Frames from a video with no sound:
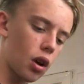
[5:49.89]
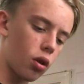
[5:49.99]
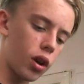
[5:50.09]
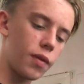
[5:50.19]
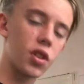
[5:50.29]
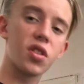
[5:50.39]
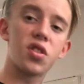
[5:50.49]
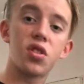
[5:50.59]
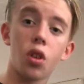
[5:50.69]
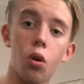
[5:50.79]
or even the
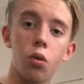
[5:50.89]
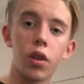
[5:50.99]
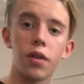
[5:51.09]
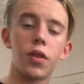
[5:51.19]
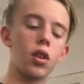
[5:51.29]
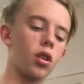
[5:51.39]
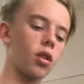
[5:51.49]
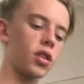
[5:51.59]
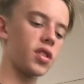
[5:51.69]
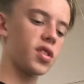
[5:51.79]
salt, if you go
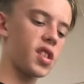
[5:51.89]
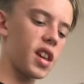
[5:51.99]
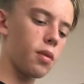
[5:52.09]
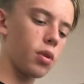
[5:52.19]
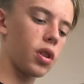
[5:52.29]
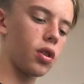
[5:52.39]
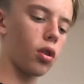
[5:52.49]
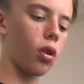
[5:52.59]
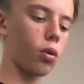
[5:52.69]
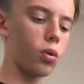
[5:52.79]
in the sea with your
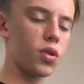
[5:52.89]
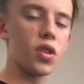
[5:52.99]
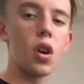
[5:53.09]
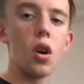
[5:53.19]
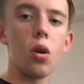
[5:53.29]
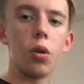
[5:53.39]
goggles,